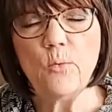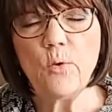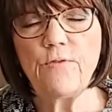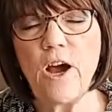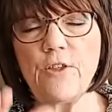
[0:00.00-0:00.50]

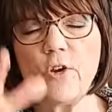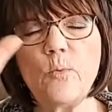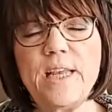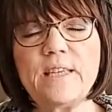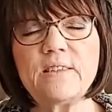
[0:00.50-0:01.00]
Well, Father,
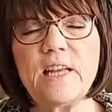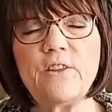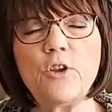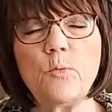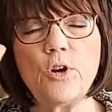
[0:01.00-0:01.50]
we
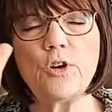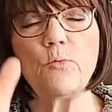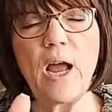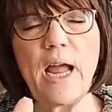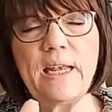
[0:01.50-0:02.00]
send the word
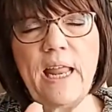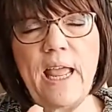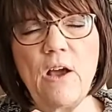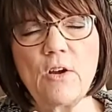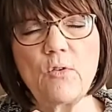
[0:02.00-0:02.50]
right
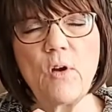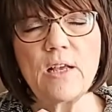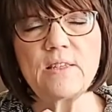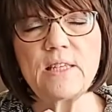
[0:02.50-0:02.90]
now across,